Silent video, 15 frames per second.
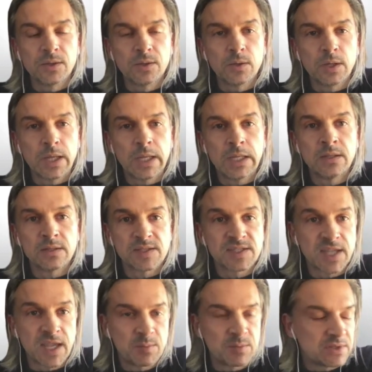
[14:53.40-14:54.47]
In
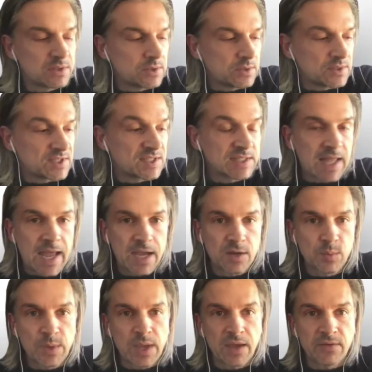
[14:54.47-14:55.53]
Stamen Slack,
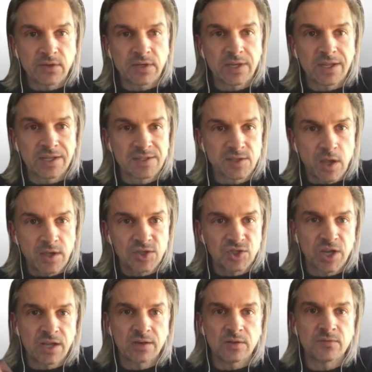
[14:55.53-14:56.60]
we have an exhaust
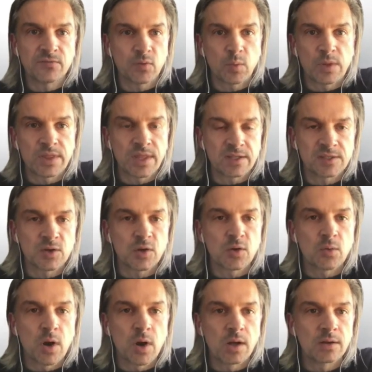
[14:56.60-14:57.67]
channel for when things go
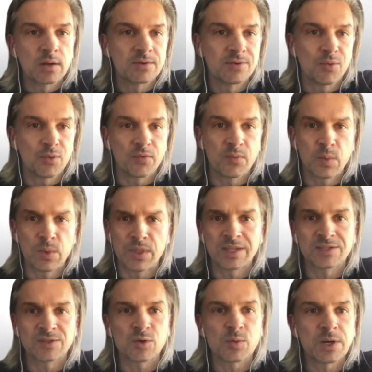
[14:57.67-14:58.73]
wrong or when
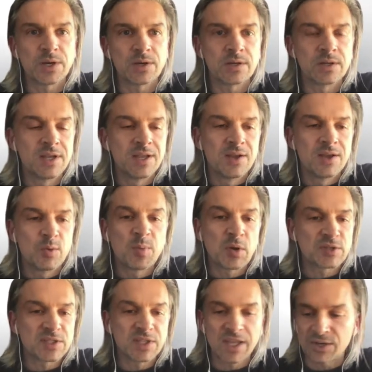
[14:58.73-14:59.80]
things look weird. We
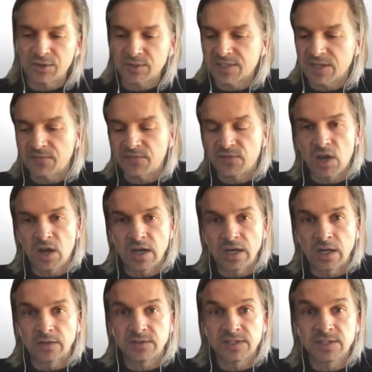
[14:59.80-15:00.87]
post a lot of good stuff there, and
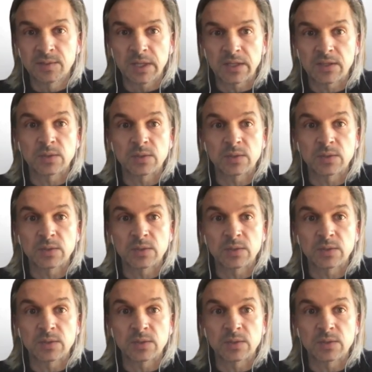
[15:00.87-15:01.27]
it seemed like there was a